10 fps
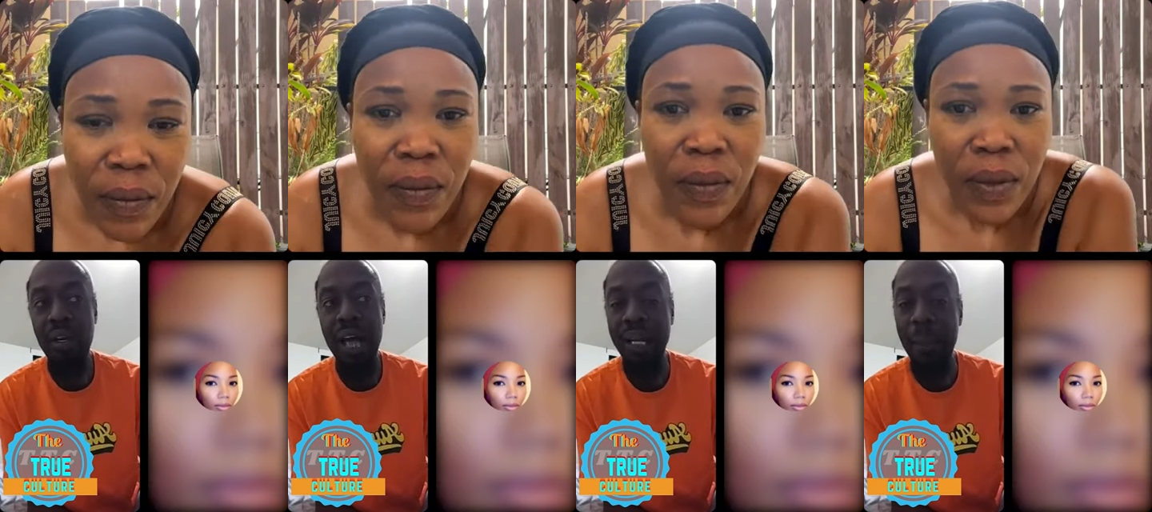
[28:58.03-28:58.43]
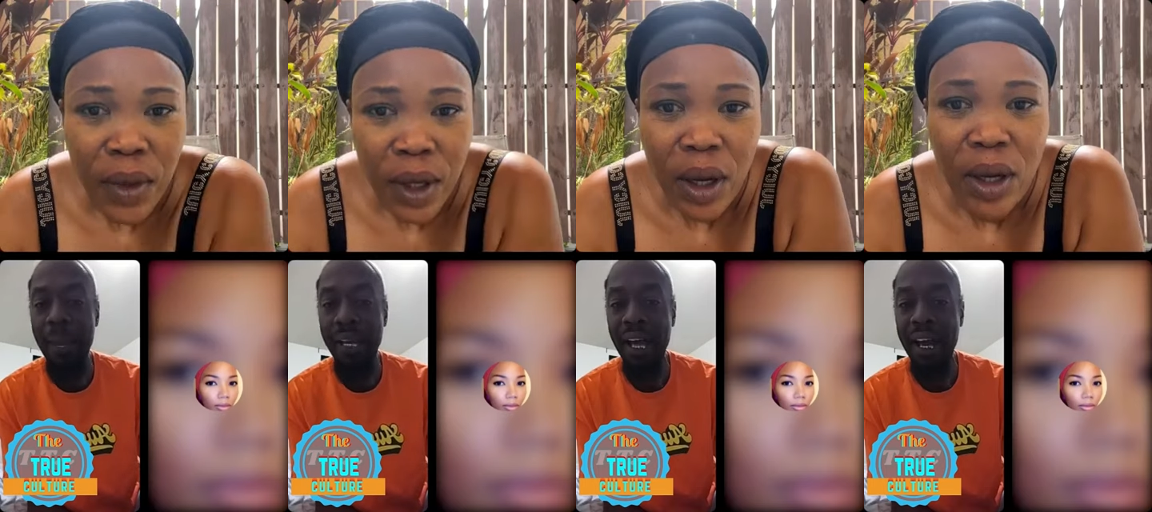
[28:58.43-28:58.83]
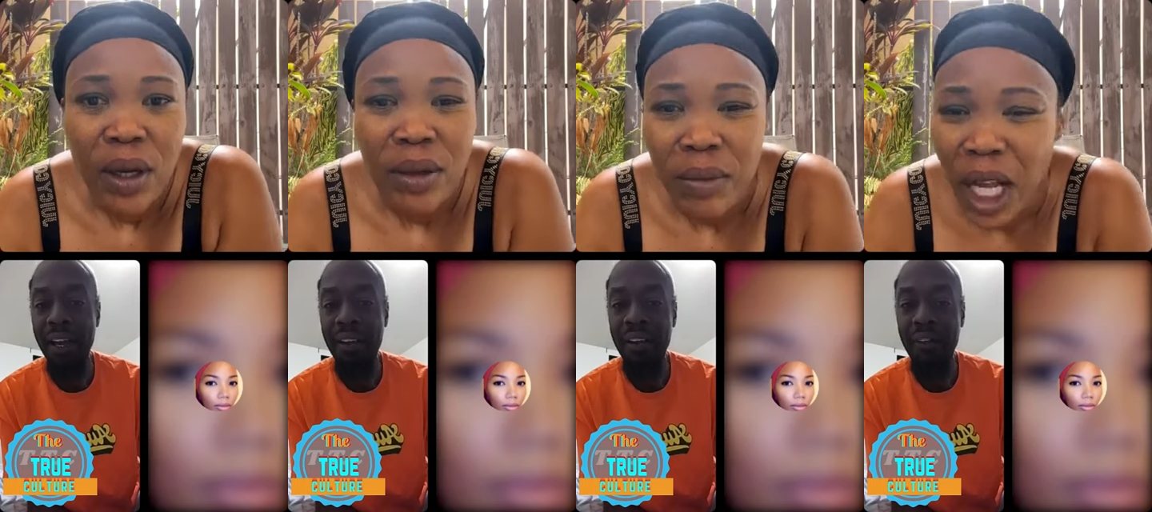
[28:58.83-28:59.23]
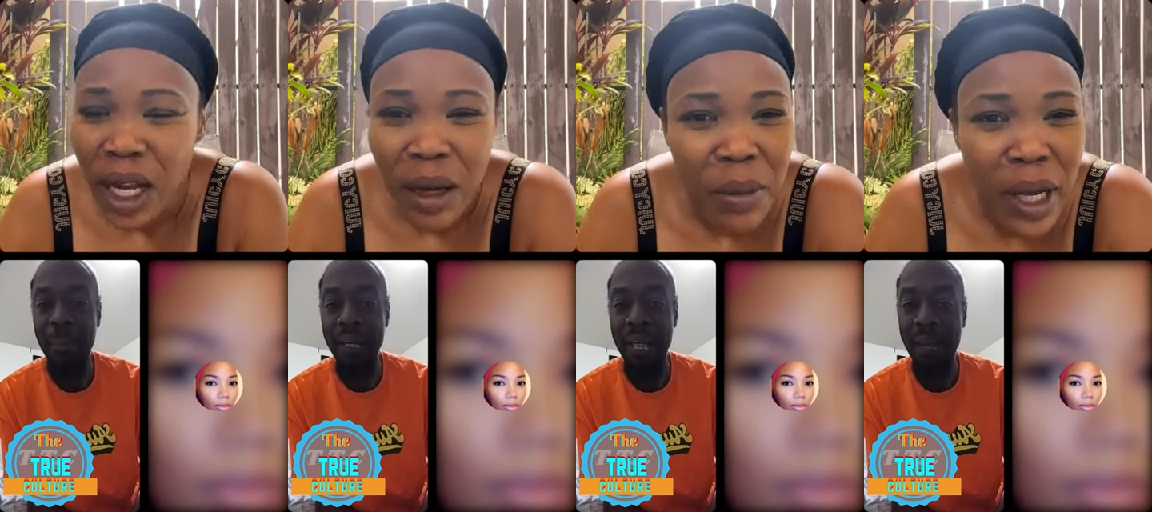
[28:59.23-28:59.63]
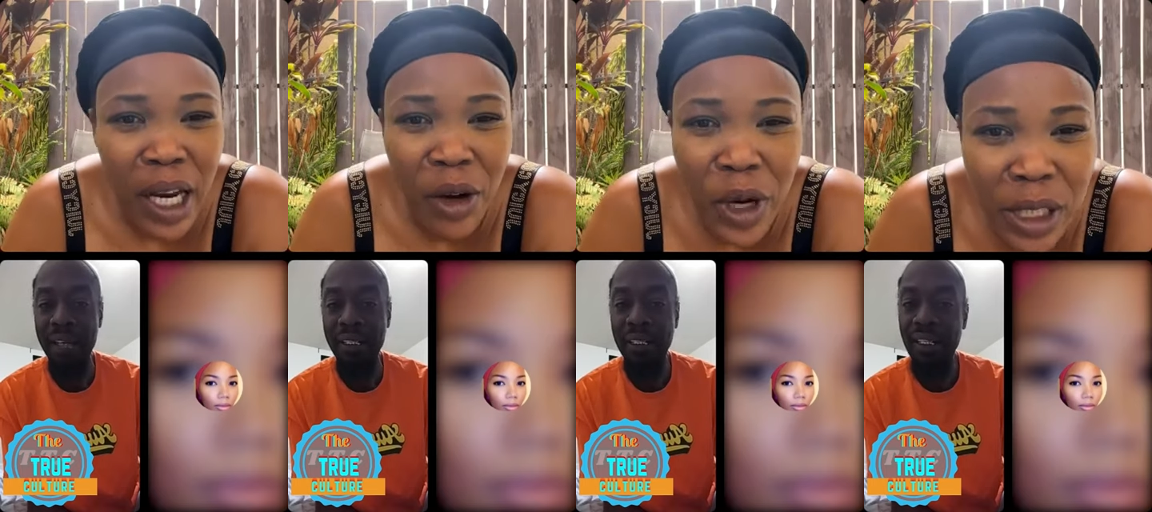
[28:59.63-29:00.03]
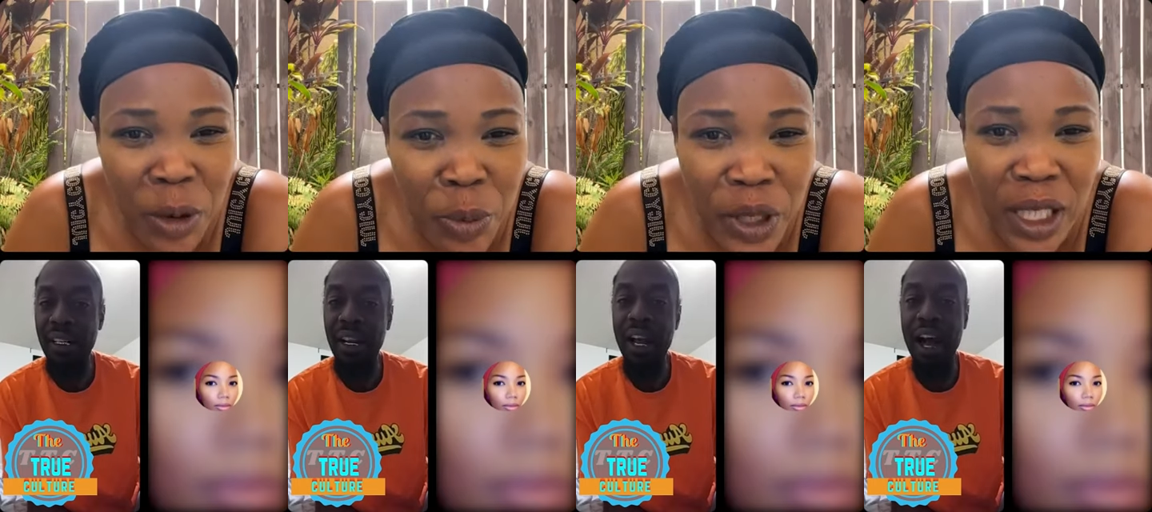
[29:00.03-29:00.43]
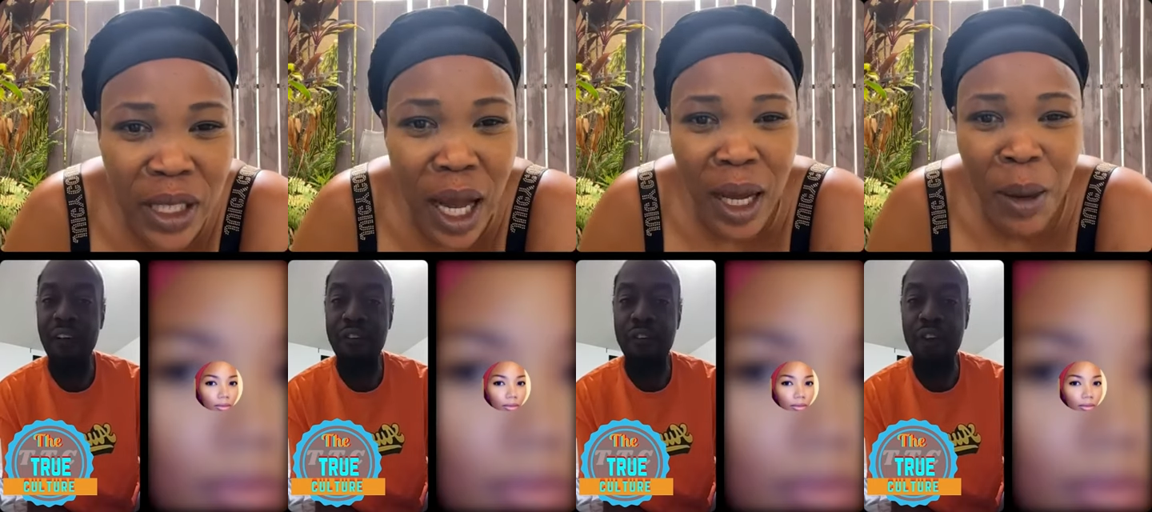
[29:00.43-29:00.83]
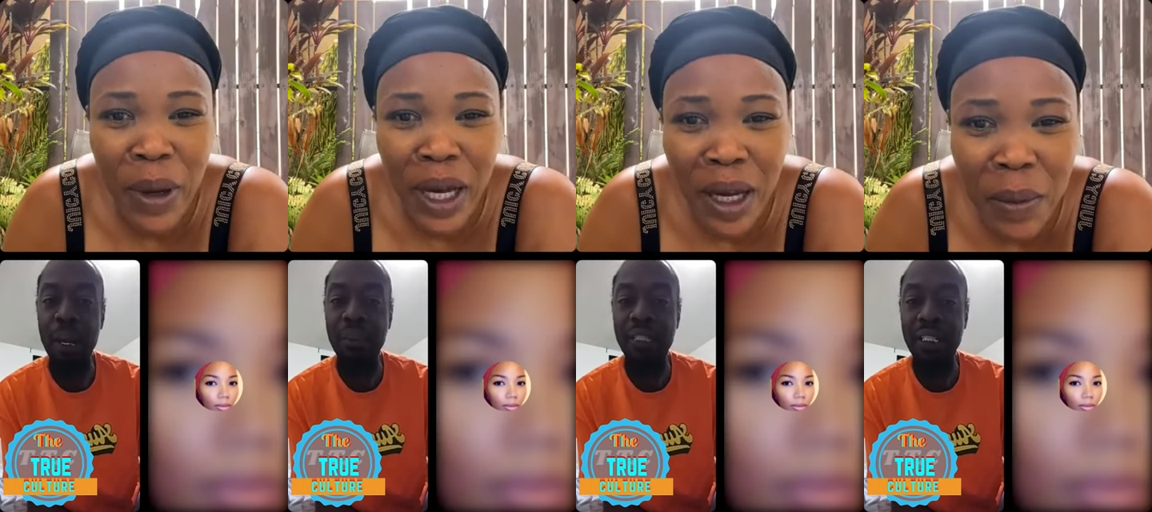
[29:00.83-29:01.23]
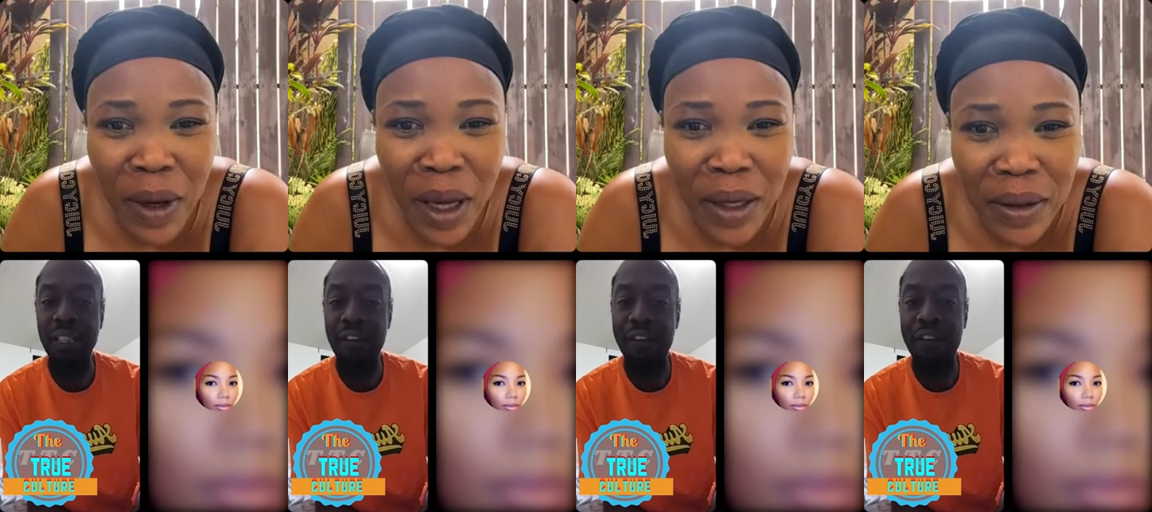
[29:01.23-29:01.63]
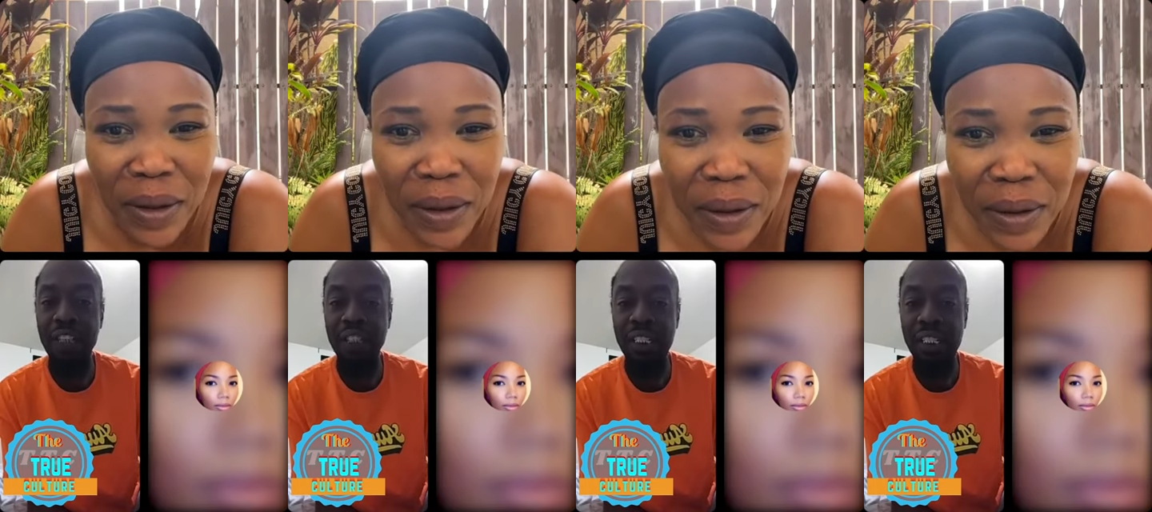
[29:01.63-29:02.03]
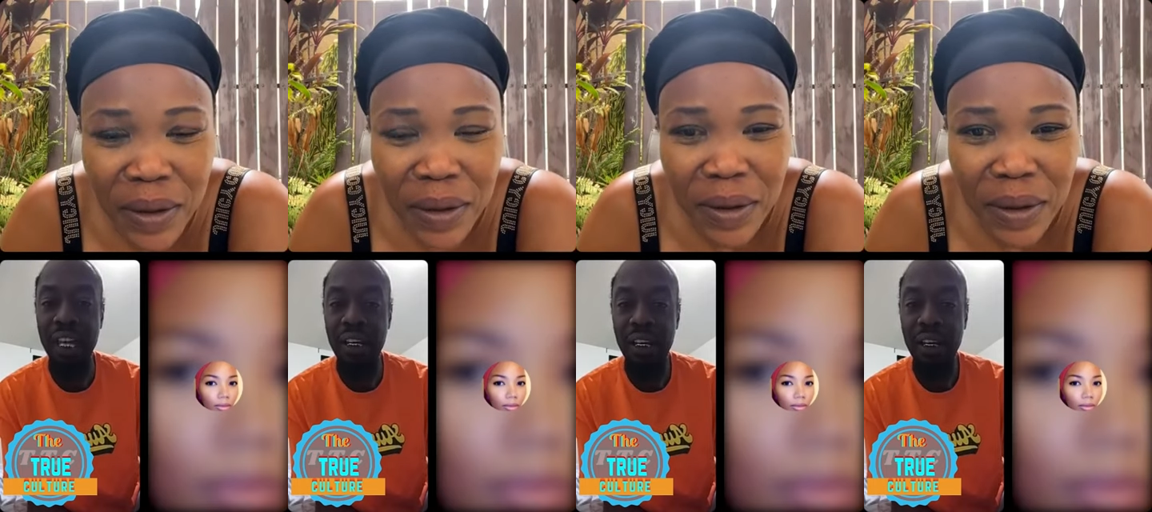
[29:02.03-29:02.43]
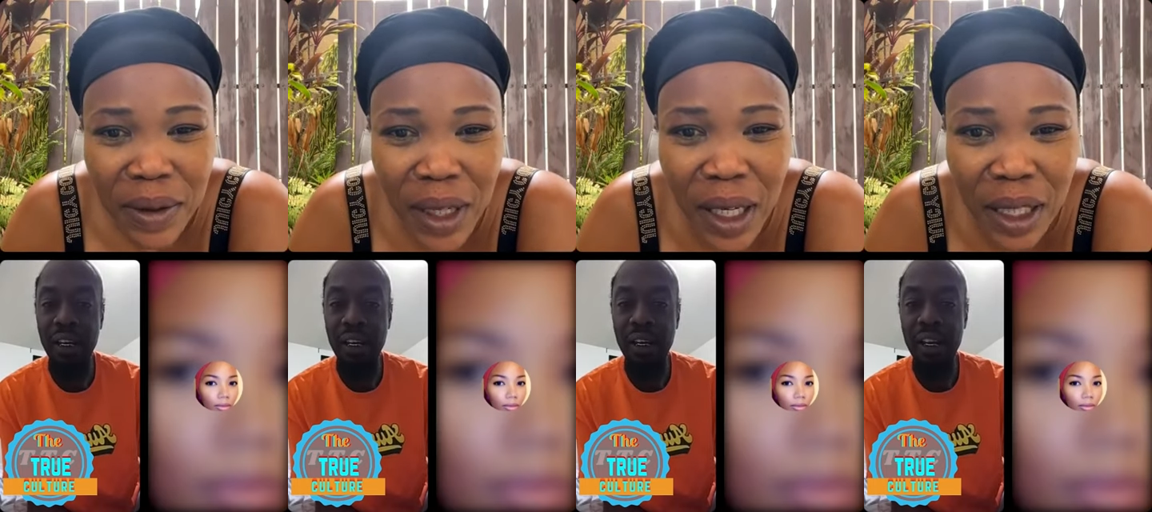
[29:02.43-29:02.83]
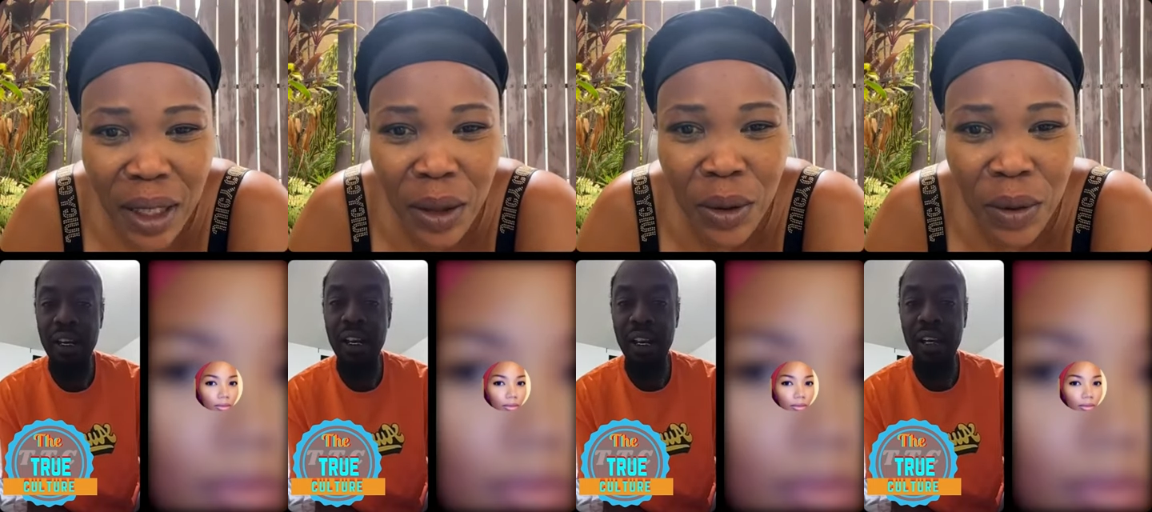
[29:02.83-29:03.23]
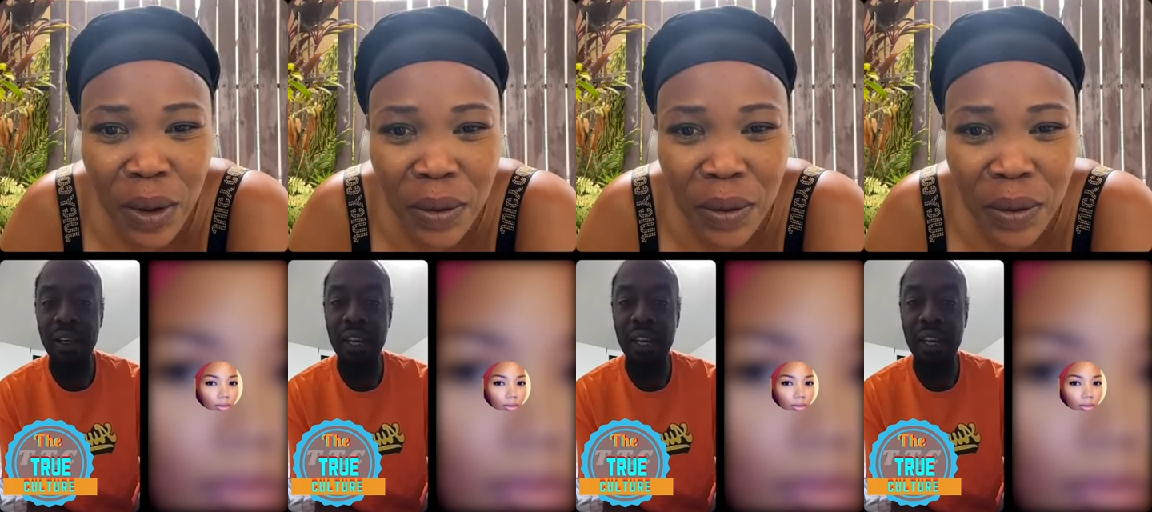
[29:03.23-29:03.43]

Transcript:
Speaker 1: Akabeka for Midnight Band, and Freedom City, Frederickstead. Yeah, resting and